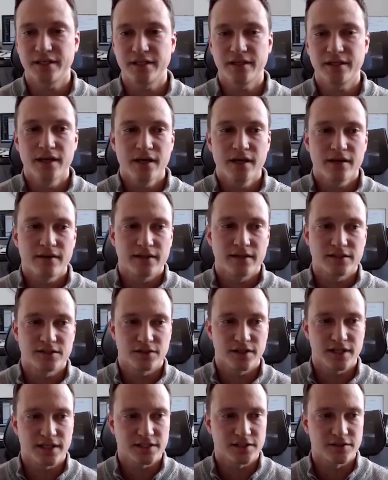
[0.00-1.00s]
and
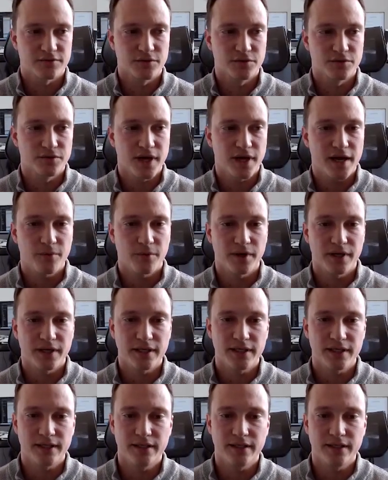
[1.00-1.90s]
so that's the route I went.